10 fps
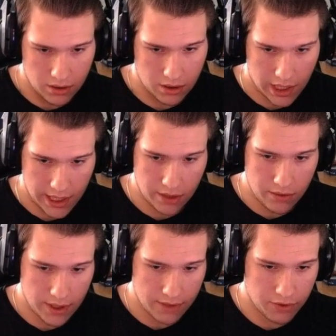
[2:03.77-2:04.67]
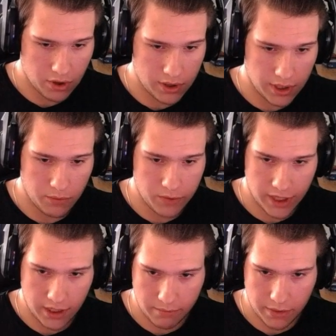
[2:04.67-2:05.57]
I do have Calling
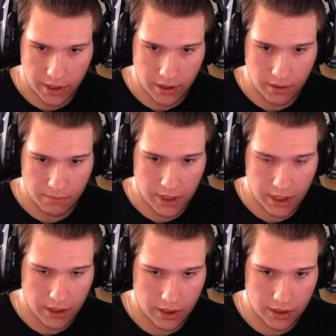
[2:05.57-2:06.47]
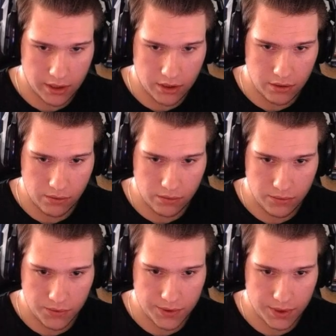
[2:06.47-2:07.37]
Wing, but I'm not going to
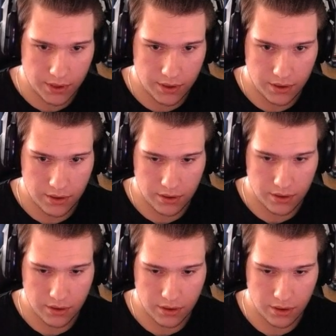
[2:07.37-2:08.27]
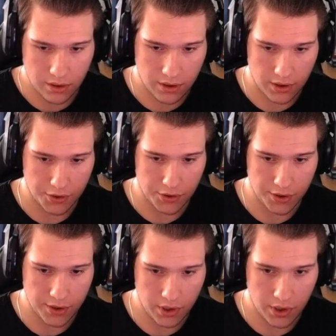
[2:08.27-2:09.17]
use
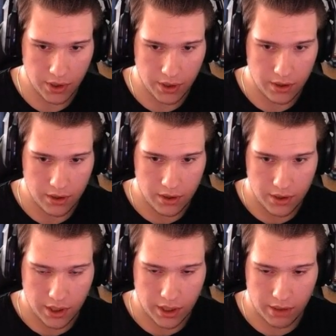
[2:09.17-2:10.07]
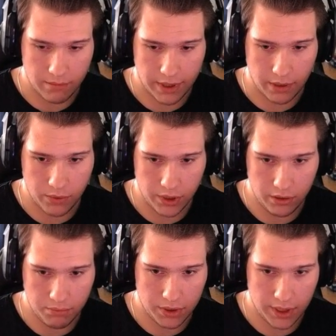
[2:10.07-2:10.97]
her. I will
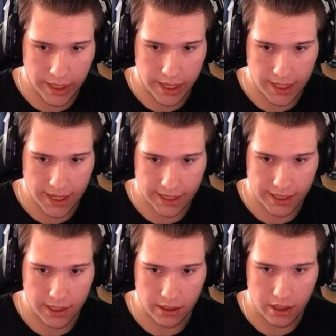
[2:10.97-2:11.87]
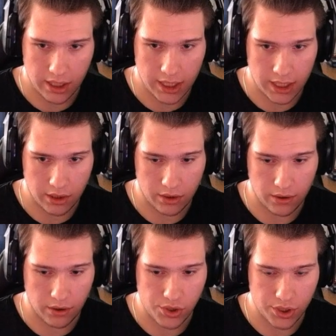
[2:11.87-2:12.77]
play Daken in
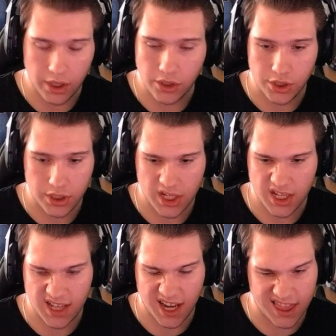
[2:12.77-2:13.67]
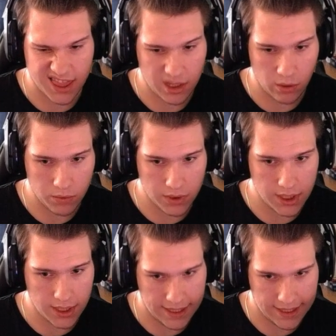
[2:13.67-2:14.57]
Akrosha just because I don't think
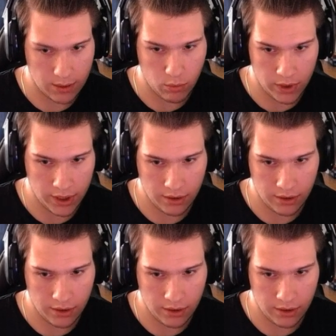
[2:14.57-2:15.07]
he will.